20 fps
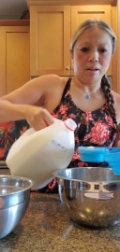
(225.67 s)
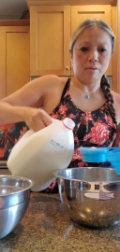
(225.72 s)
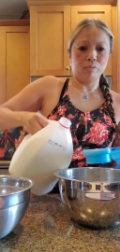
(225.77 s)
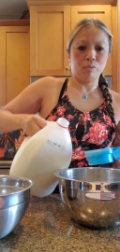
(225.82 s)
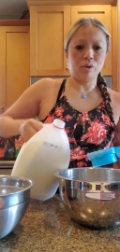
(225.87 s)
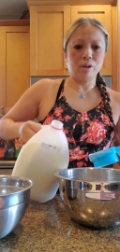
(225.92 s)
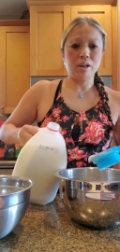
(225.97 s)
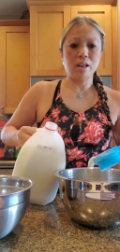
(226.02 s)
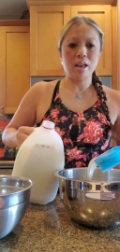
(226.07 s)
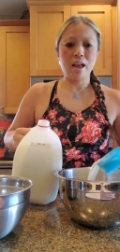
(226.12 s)

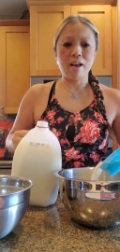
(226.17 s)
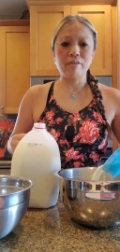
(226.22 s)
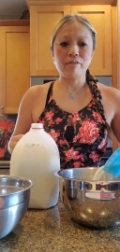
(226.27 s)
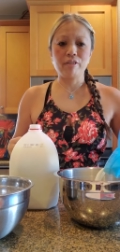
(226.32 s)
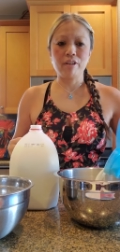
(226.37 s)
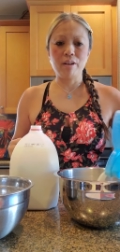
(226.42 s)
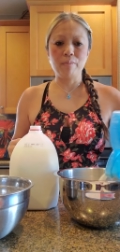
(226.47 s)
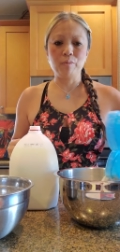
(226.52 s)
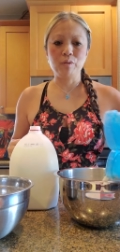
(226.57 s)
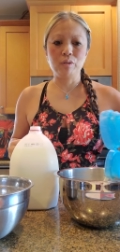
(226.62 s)
1 1/2
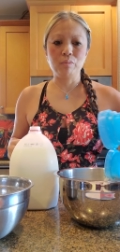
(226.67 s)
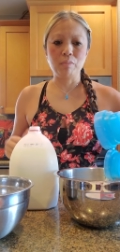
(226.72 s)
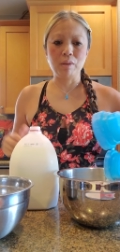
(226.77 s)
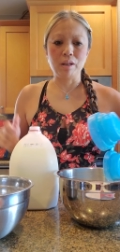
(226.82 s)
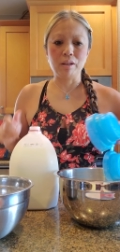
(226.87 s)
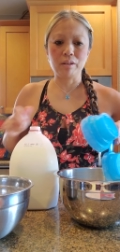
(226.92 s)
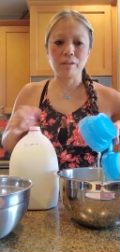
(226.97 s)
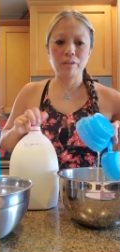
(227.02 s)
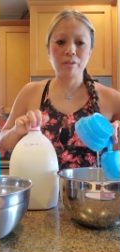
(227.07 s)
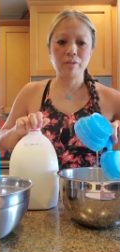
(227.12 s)
cups
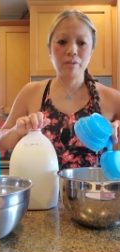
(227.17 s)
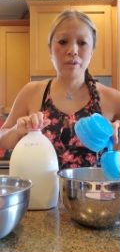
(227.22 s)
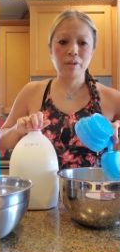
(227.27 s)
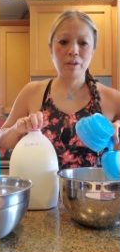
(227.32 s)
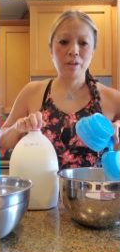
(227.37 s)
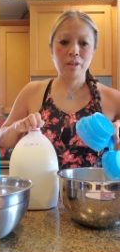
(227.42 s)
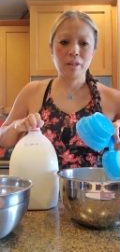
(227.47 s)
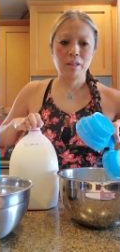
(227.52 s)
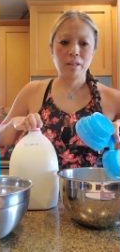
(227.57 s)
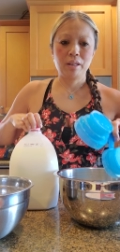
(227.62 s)
milk.
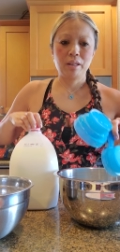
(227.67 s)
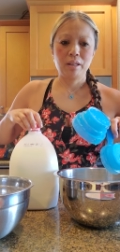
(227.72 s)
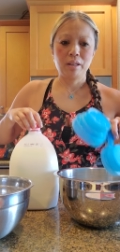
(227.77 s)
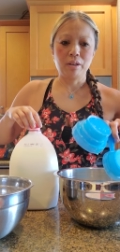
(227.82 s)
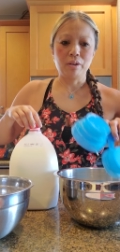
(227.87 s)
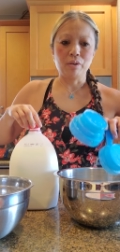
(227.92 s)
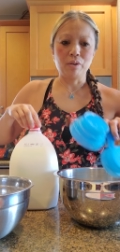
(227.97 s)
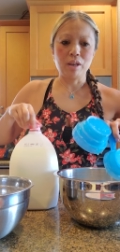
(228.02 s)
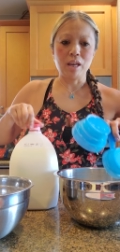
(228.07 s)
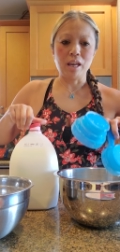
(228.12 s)

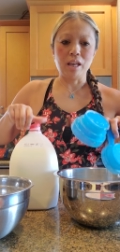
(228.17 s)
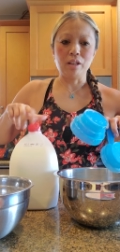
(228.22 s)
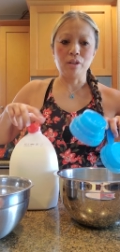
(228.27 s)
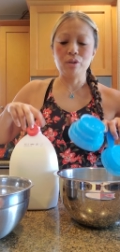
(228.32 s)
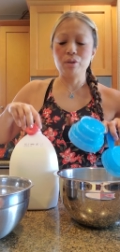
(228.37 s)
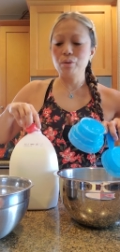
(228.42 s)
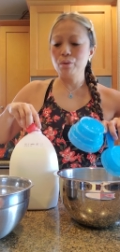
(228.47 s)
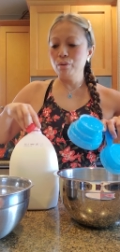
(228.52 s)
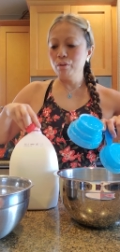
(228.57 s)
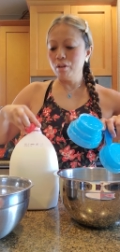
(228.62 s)
Okay,
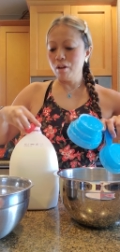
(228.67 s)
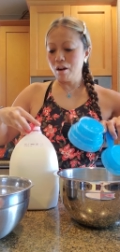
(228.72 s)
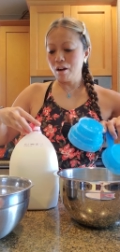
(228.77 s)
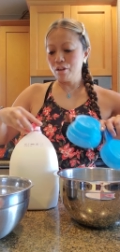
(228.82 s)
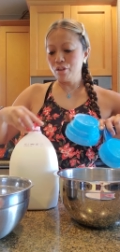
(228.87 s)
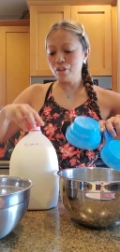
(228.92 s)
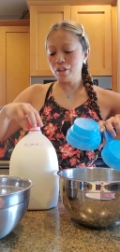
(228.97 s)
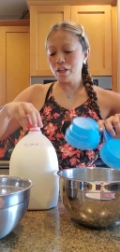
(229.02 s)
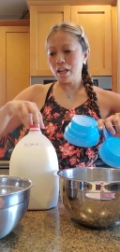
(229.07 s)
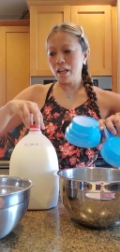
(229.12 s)
2
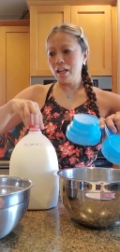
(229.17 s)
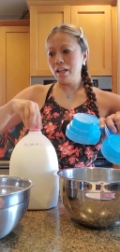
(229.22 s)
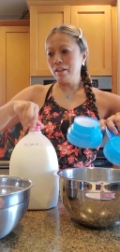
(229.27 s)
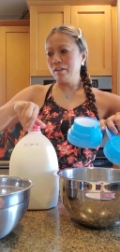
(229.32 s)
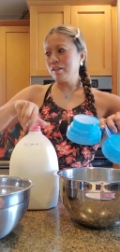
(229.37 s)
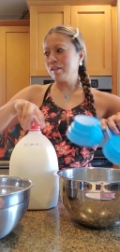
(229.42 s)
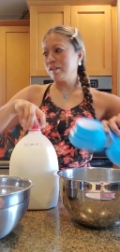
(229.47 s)
large eggs